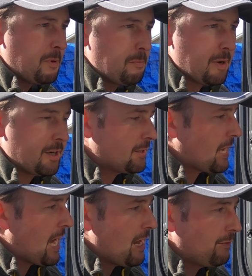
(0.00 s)
be better to
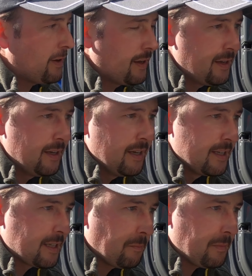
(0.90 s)
have
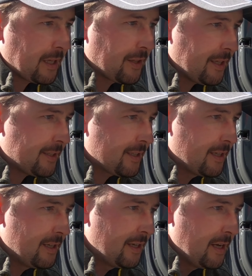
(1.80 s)
something like this,
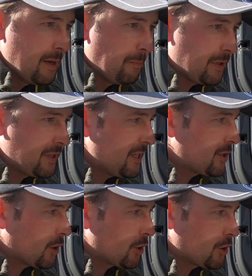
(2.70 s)
but
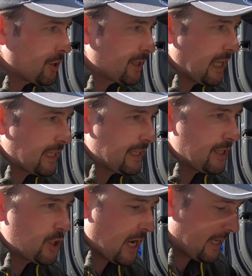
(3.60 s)
these are just like the
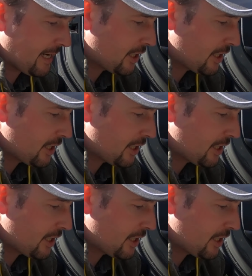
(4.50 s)
jagged